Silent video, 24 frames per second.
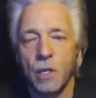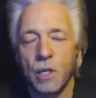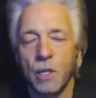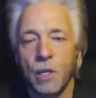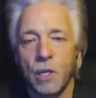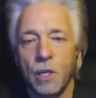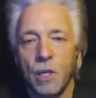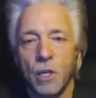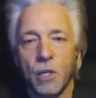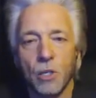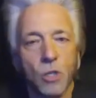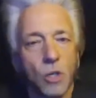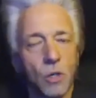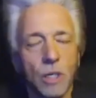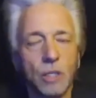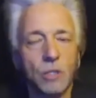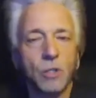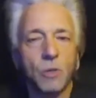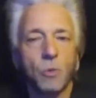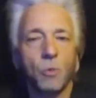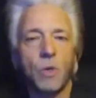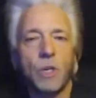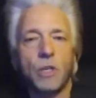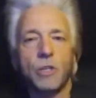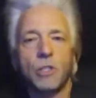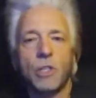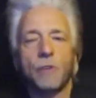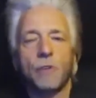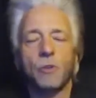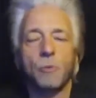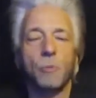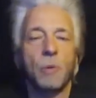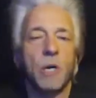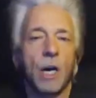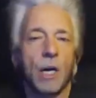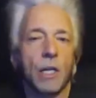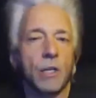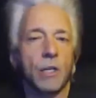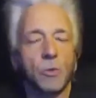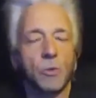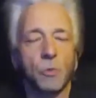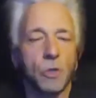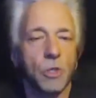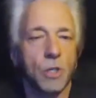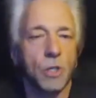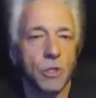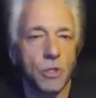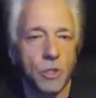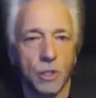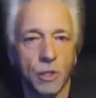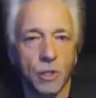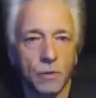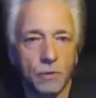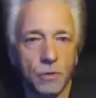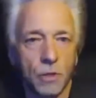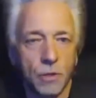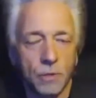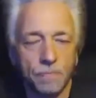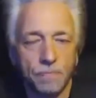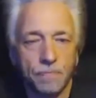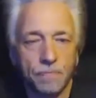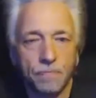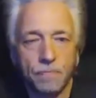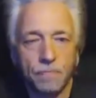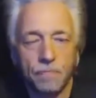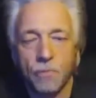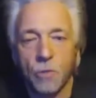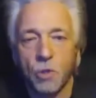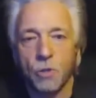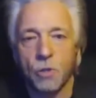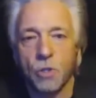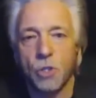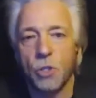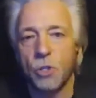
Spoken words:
So we just have to be honest with ourselves, George.